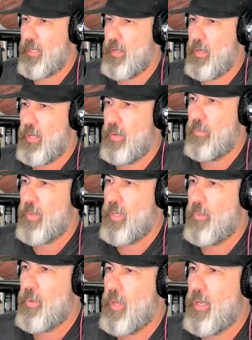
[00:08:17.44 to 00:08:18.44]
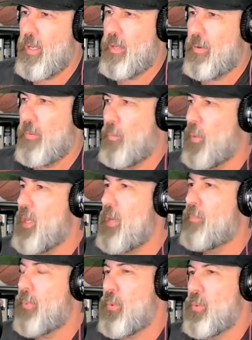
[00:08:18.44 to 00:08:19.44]
and we
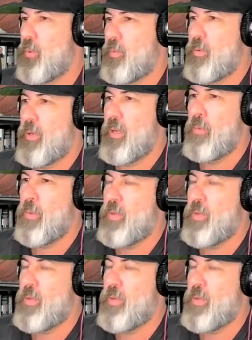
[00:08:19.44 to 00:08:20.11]
improve and we